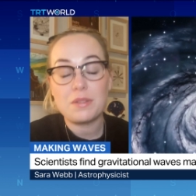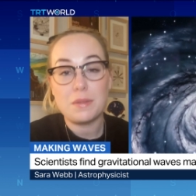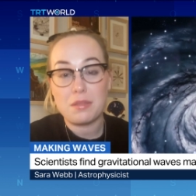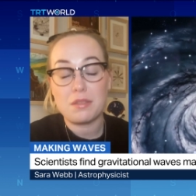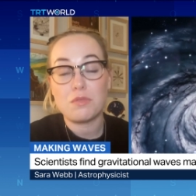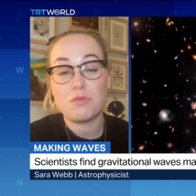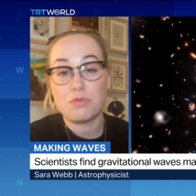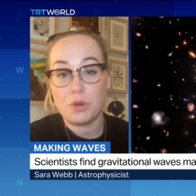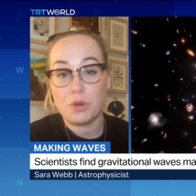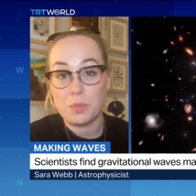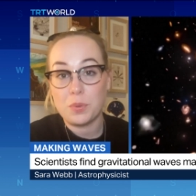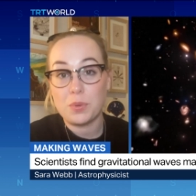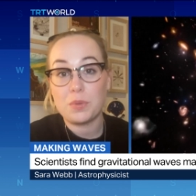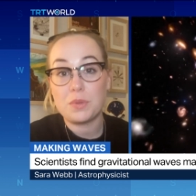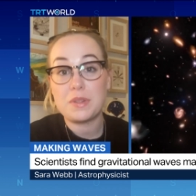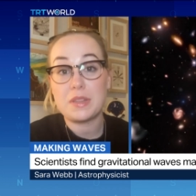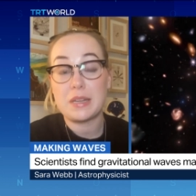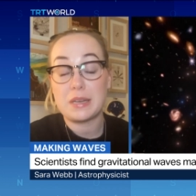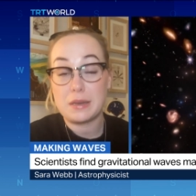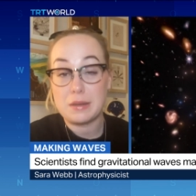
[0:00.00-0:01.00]
massive
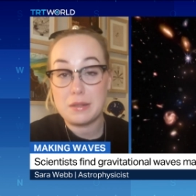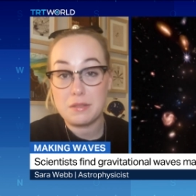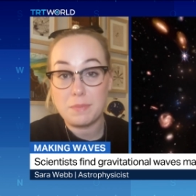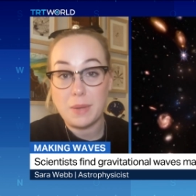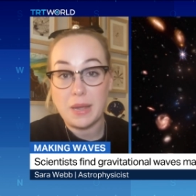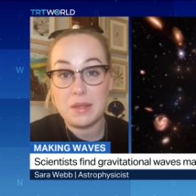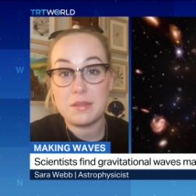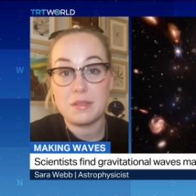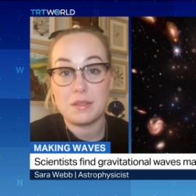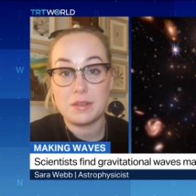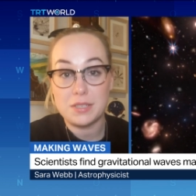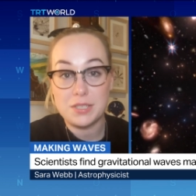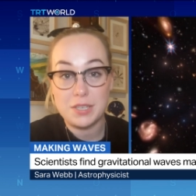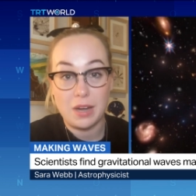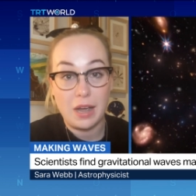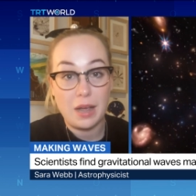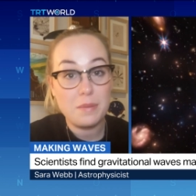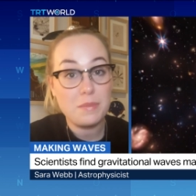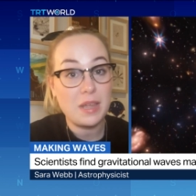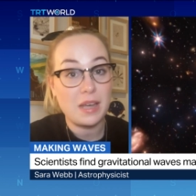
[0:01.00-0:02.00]
ripples in space and
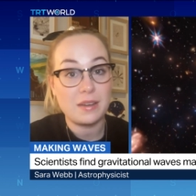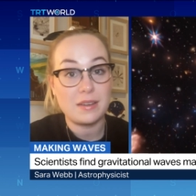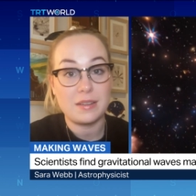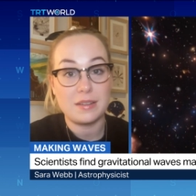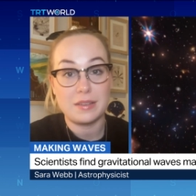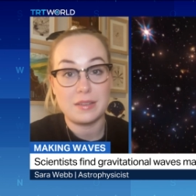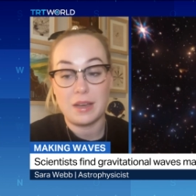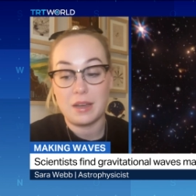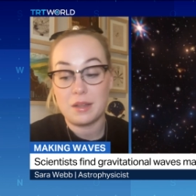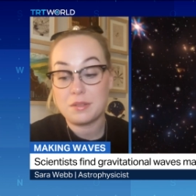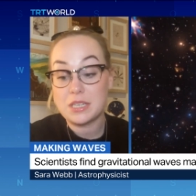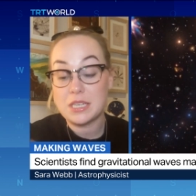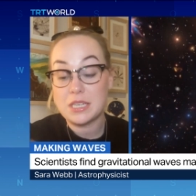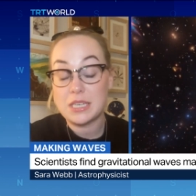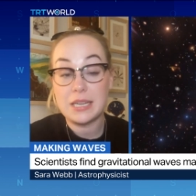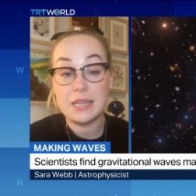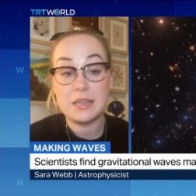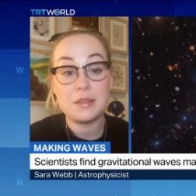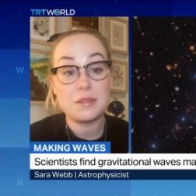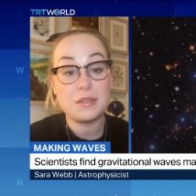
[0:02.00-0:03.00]
time that can last
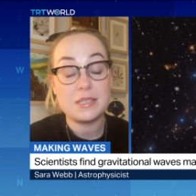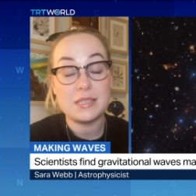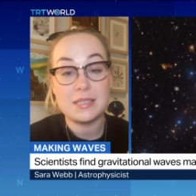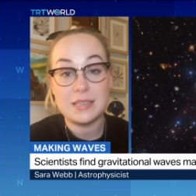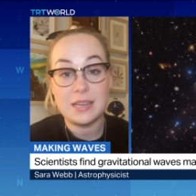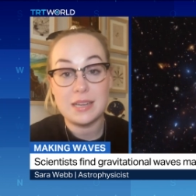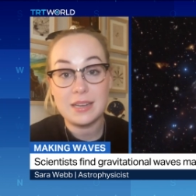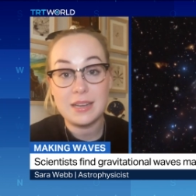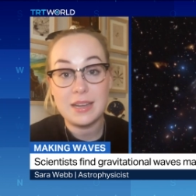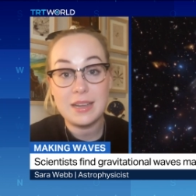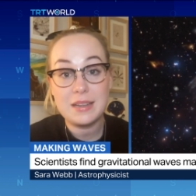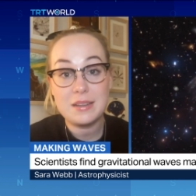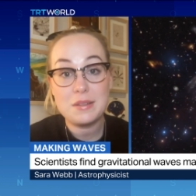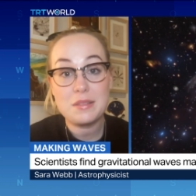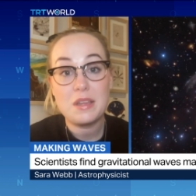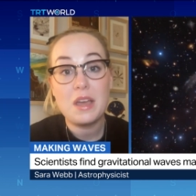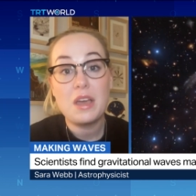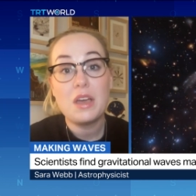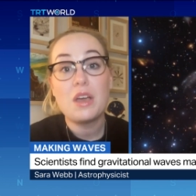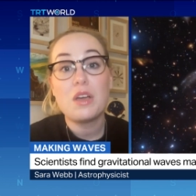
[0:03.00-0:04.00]
years to
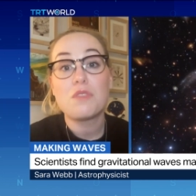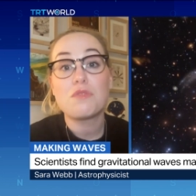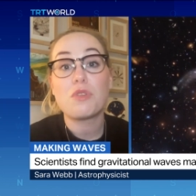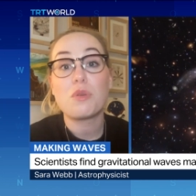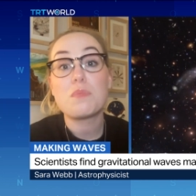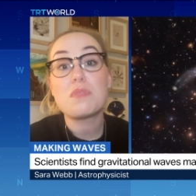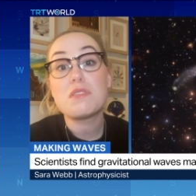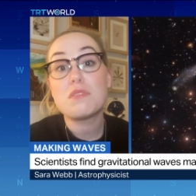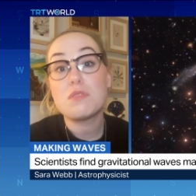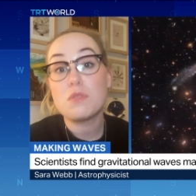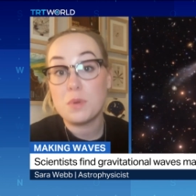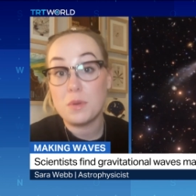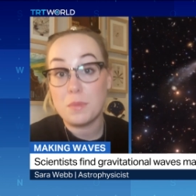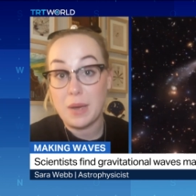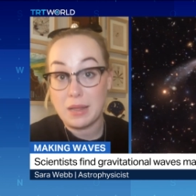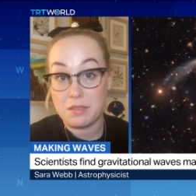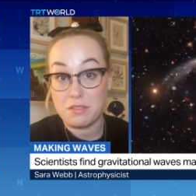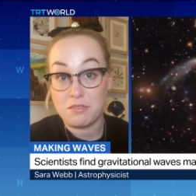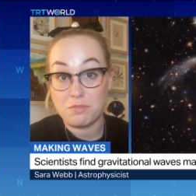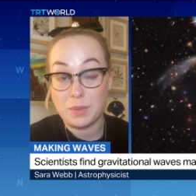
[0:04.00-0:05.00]
decades from
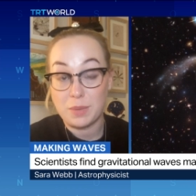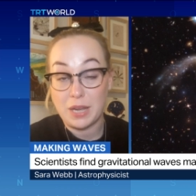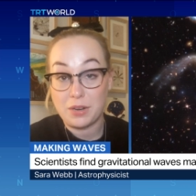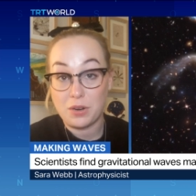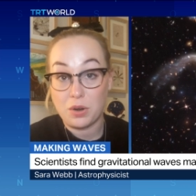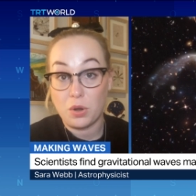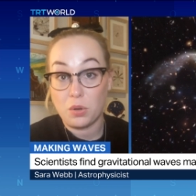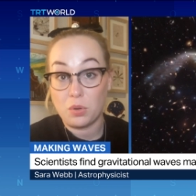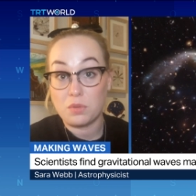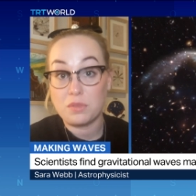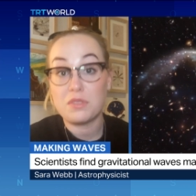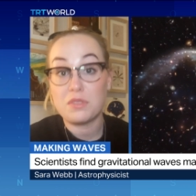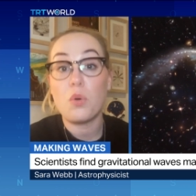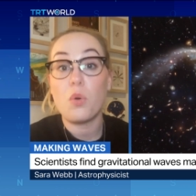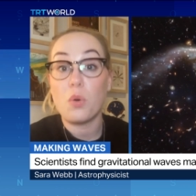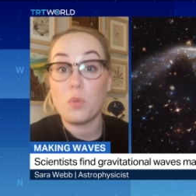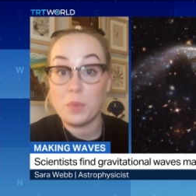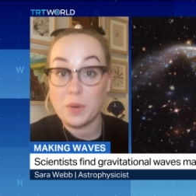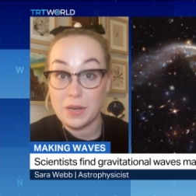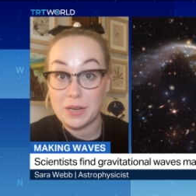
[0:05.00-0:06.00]
supermassive black holes
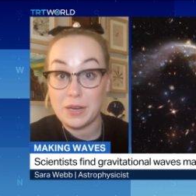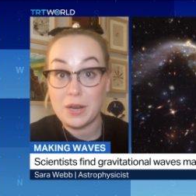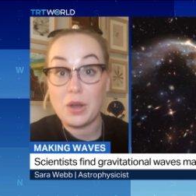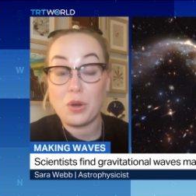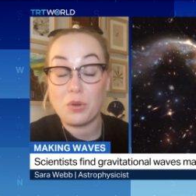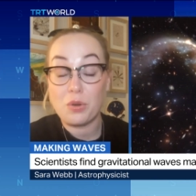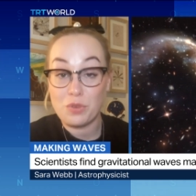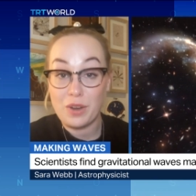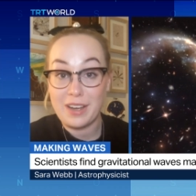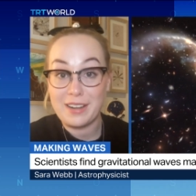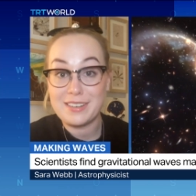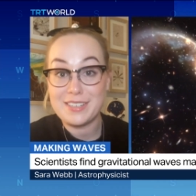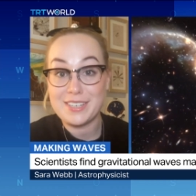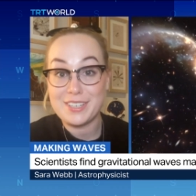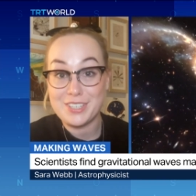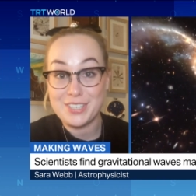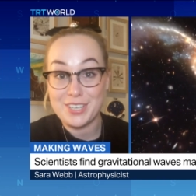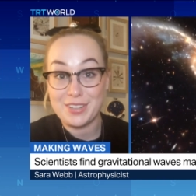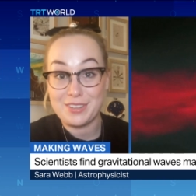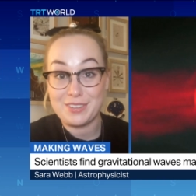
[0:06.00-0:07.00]
orbiting around
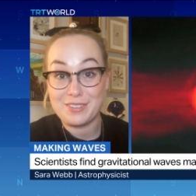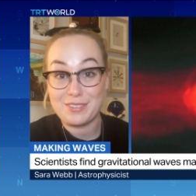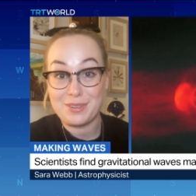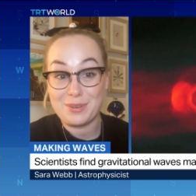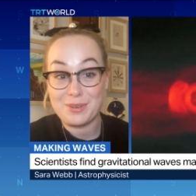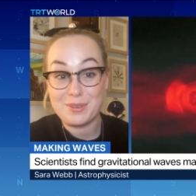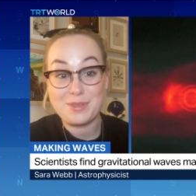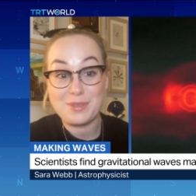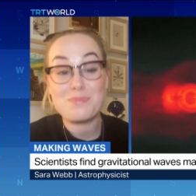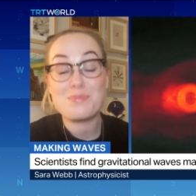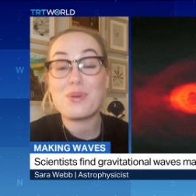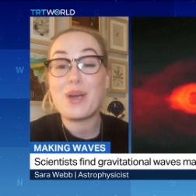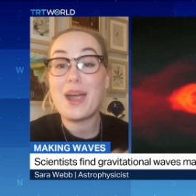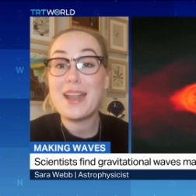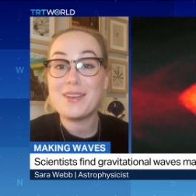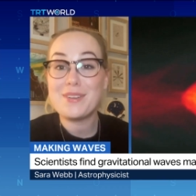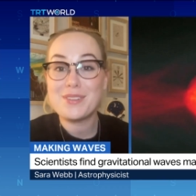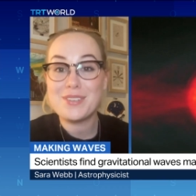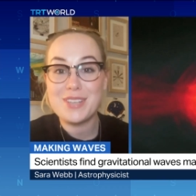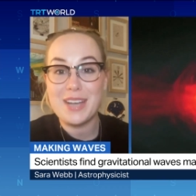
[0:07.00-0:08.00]
each other. So it's a
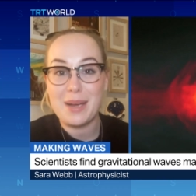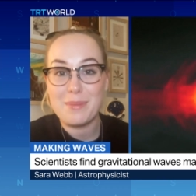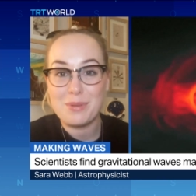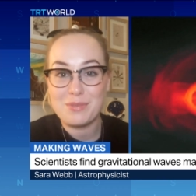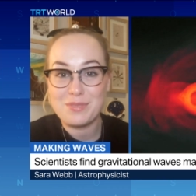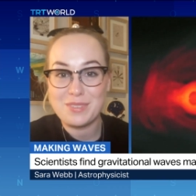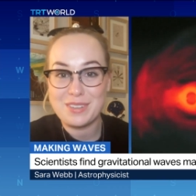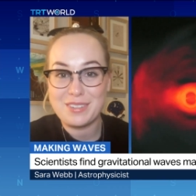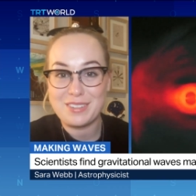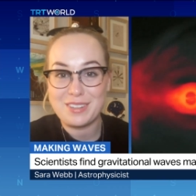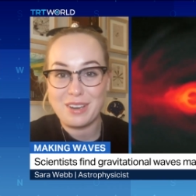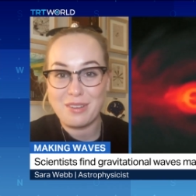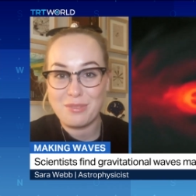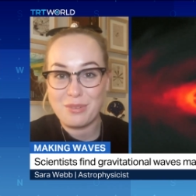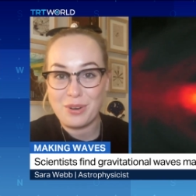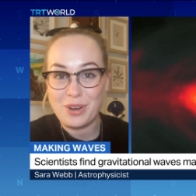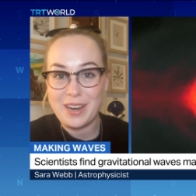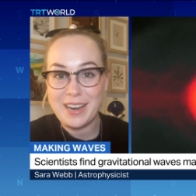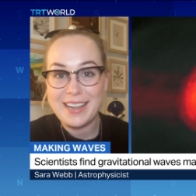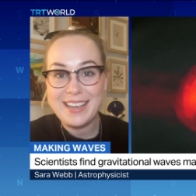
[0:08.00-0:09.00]
brand new type of
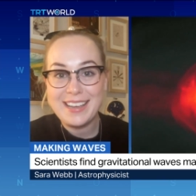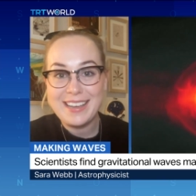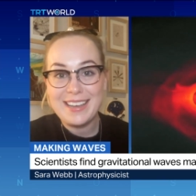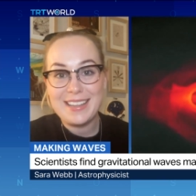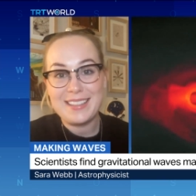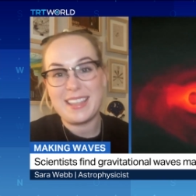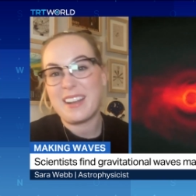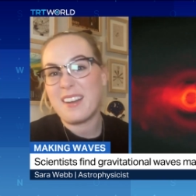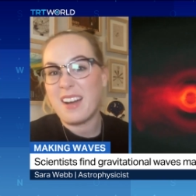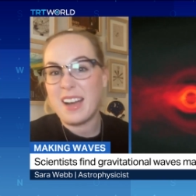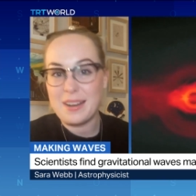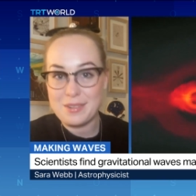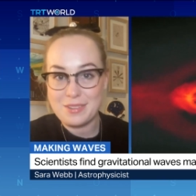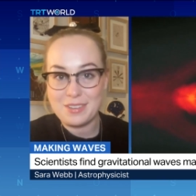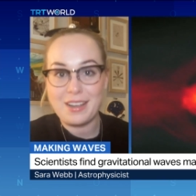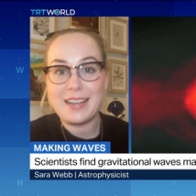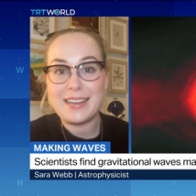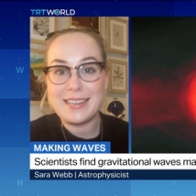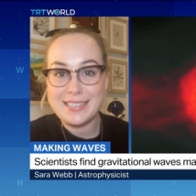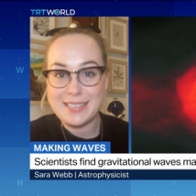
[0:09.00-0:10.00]
discovery that
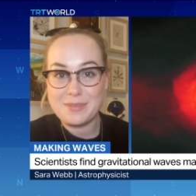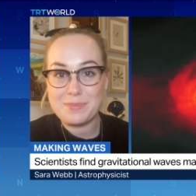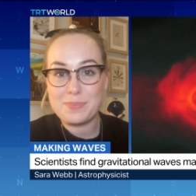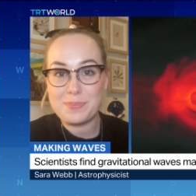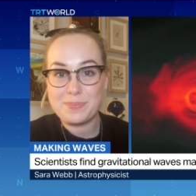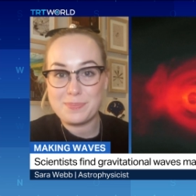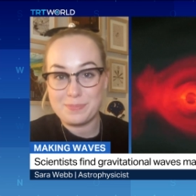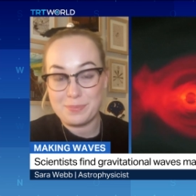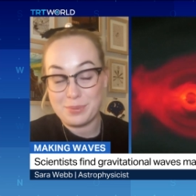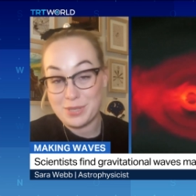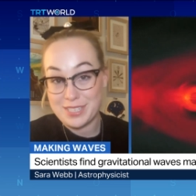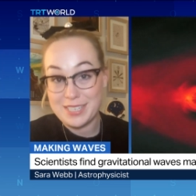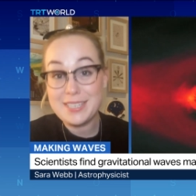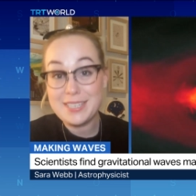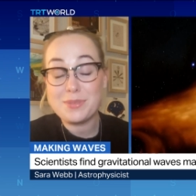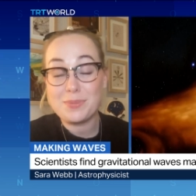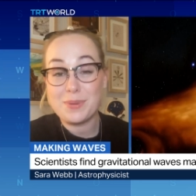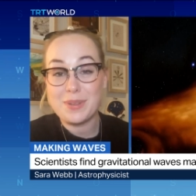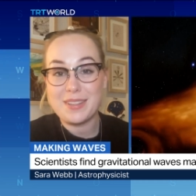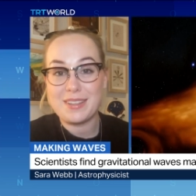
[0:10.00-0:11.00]
Einstein did
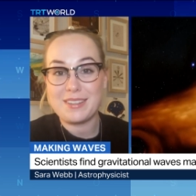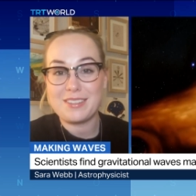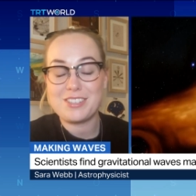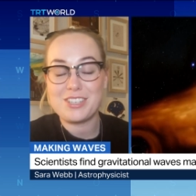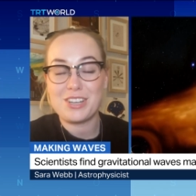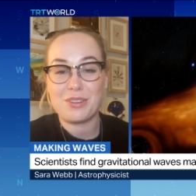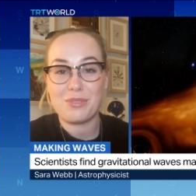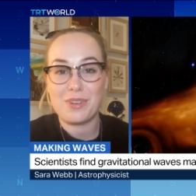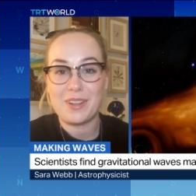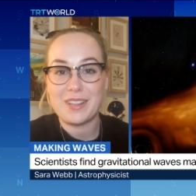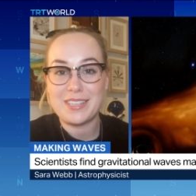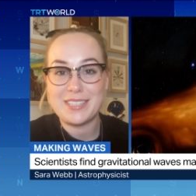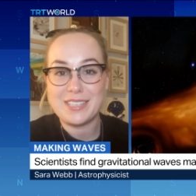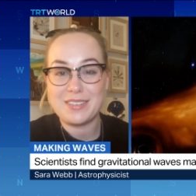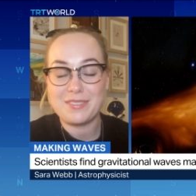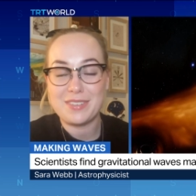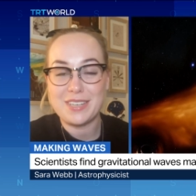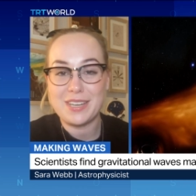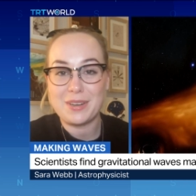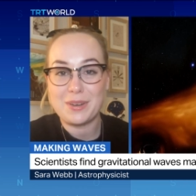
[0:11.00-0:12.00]
predict with his general
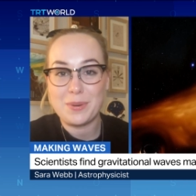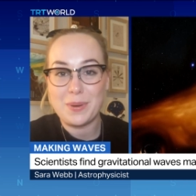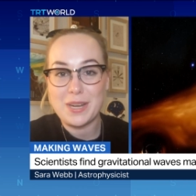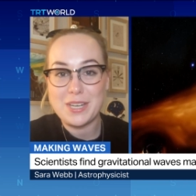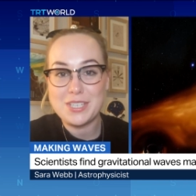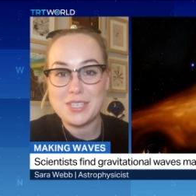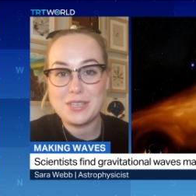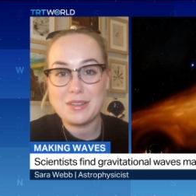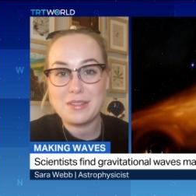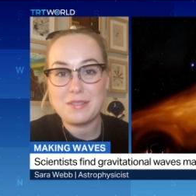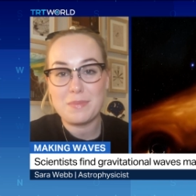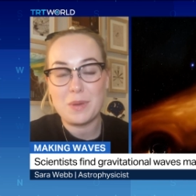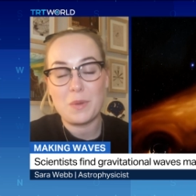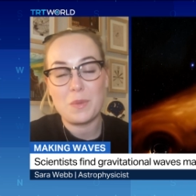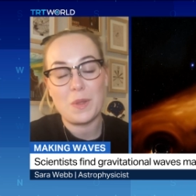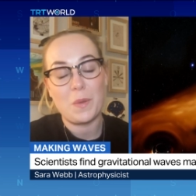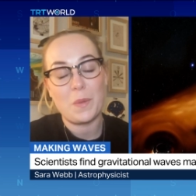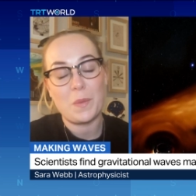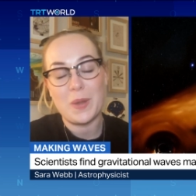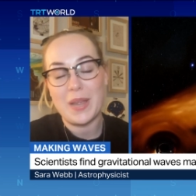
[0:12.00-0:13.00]
relativity equations,
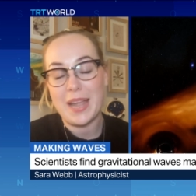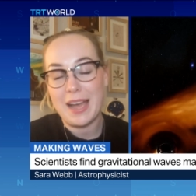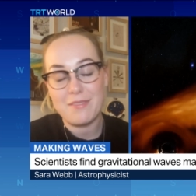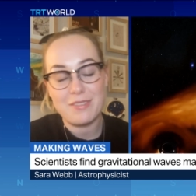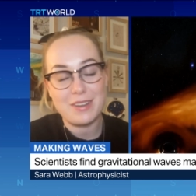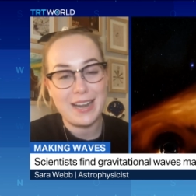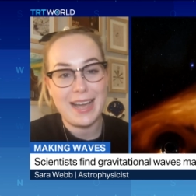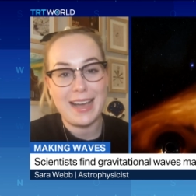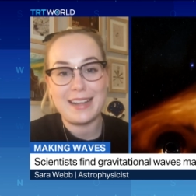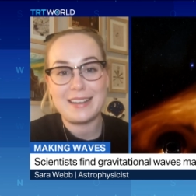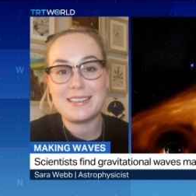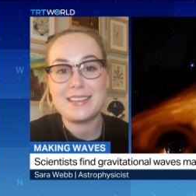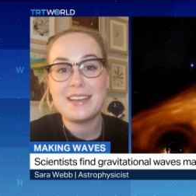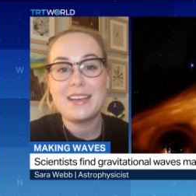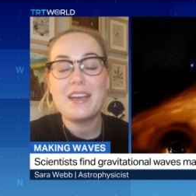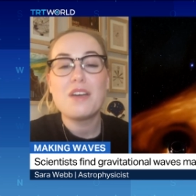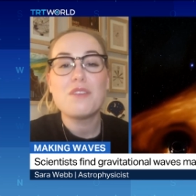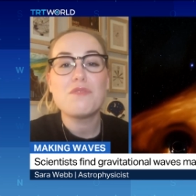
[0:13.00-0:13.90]
but that we haven't had